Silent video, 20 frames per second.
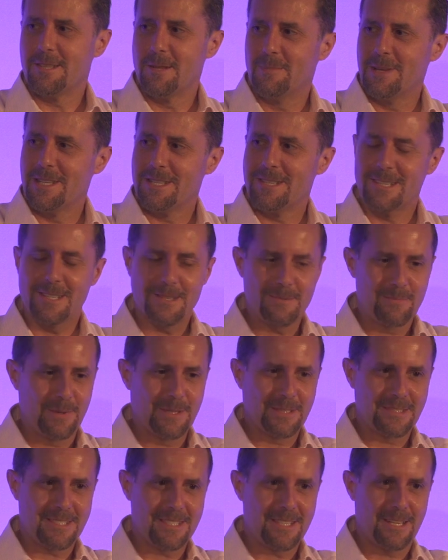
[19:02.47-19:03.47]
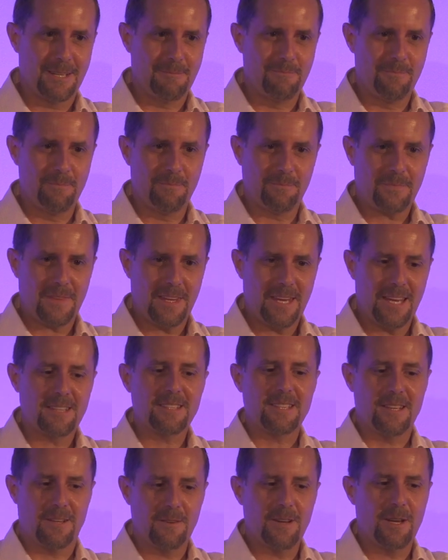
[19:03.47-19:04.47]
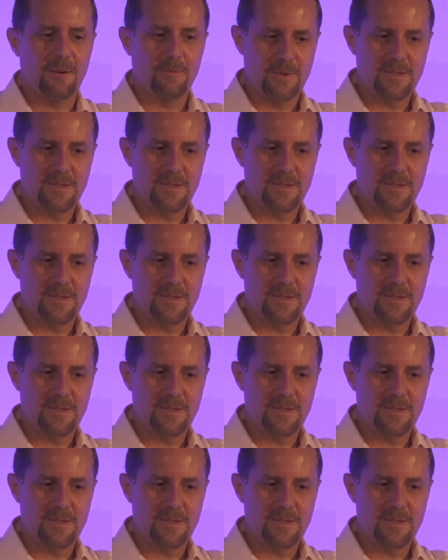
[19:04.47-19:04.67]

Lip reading: the business. But so